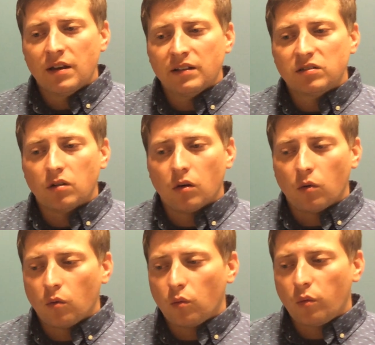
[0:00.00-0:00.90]

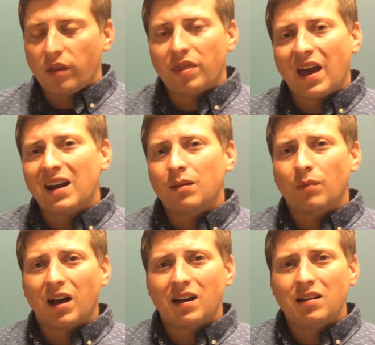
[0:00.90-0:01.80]
So with that in
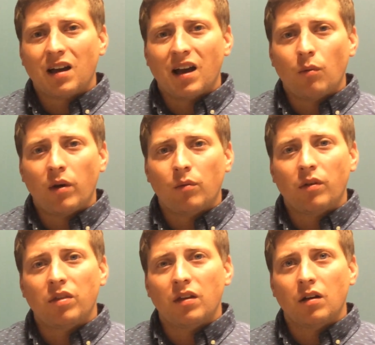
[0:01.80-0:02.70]
mind, I went
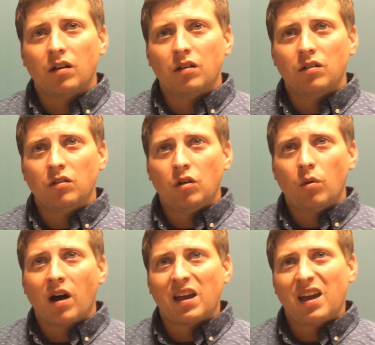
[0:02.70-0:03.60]
with the
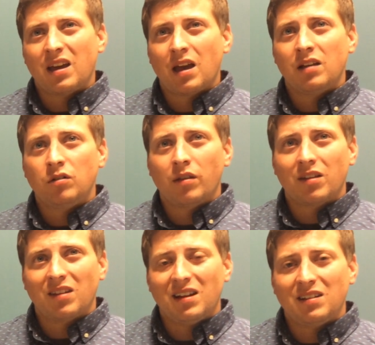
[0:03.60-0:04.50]
UIAA
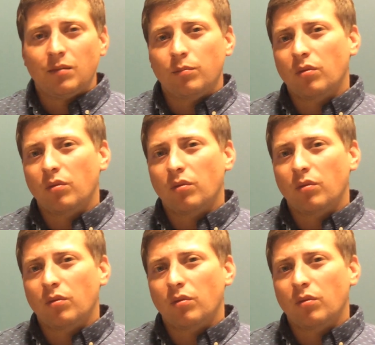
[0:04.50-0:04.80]
2018